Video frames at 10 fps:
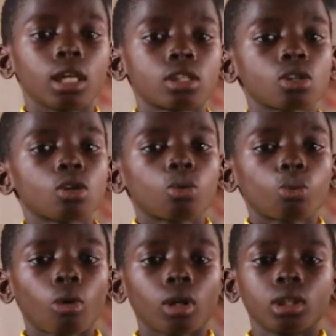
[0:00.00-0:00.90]
that
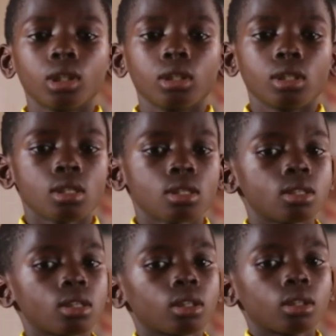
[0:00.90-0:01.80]
what they need
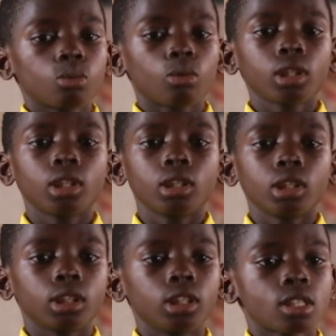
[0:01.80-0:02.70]

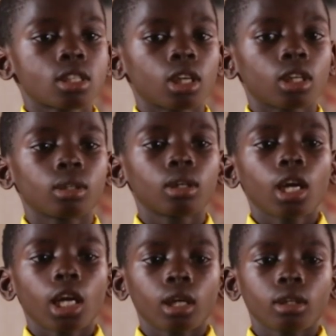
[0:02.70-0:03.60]
is
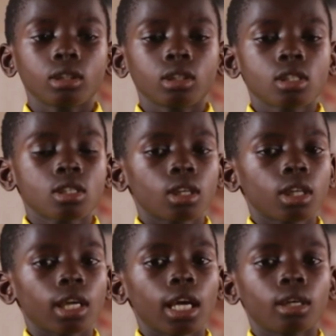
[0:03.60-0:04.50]

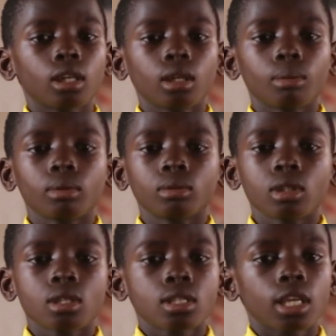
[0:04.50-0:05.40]
a
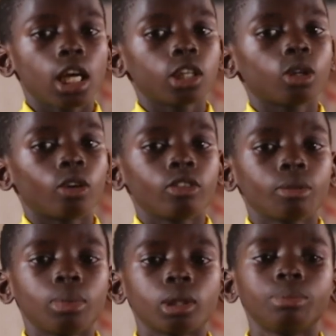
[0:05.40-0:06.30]
head of
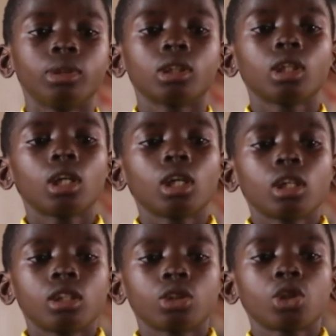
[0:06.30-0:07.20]
a baby.
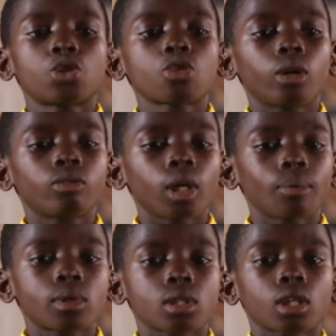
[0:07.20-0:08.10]
The two of
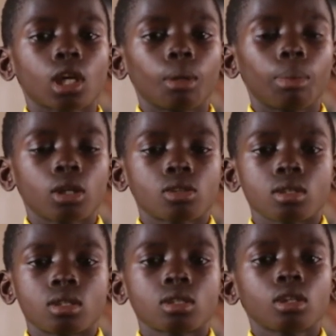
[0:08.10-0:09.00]
them think
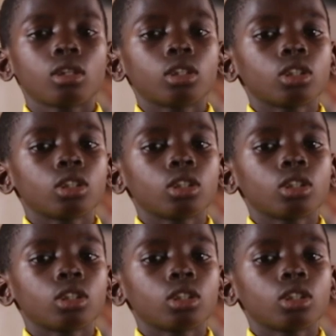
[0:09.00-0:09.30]
about it.